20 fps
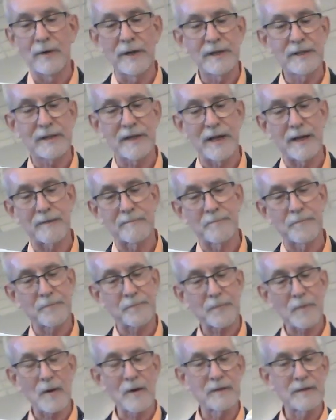He said,
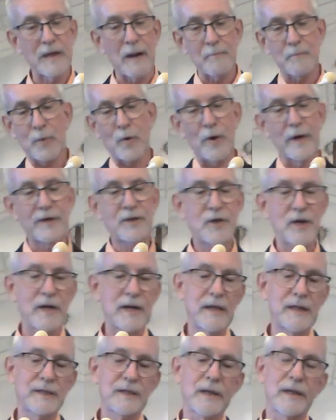as I'm preaching,
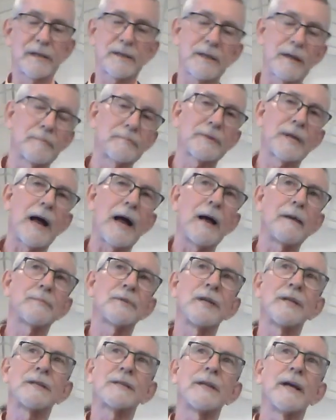he said,
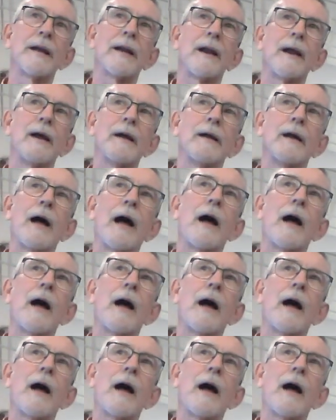sometimes he said,